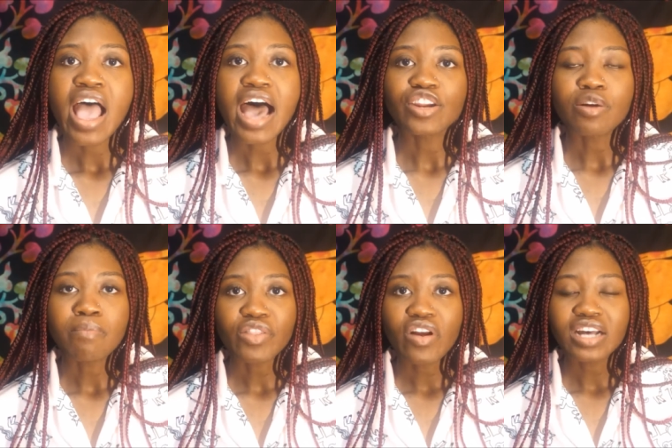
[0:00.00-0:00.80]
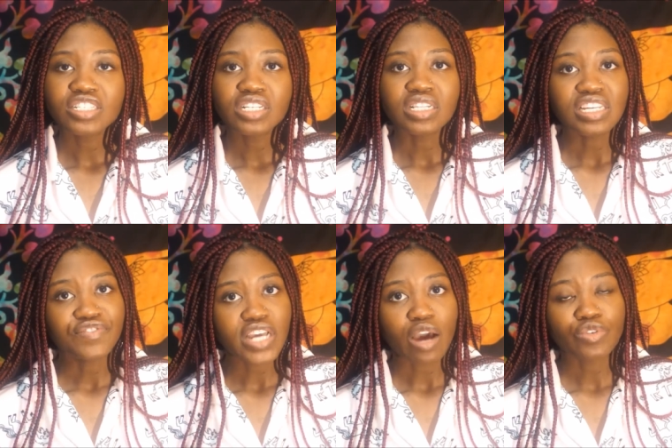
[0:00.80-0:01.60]
and her mother has to
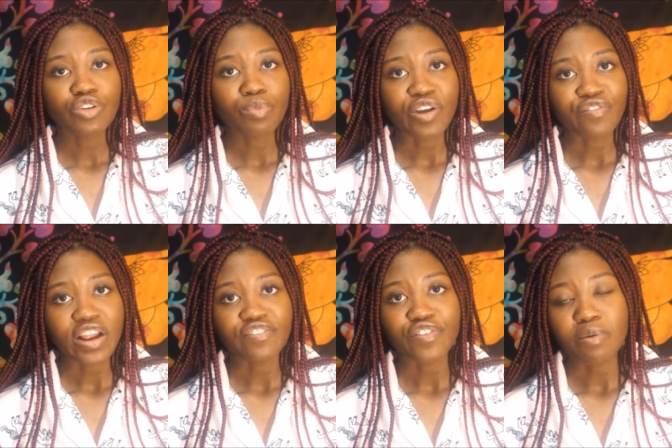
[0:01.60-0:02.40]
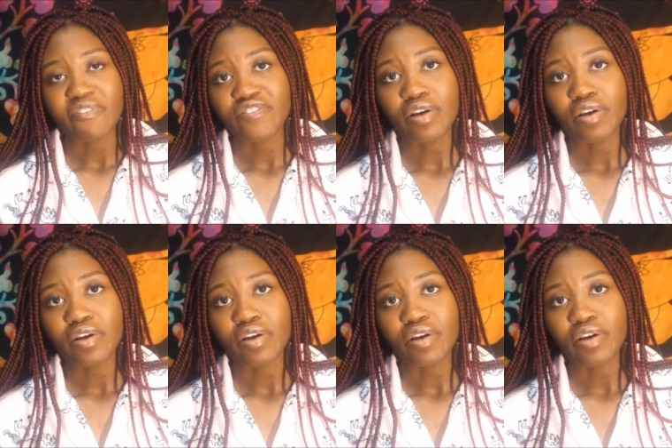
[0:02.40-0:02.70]
leave town with her boyfriend for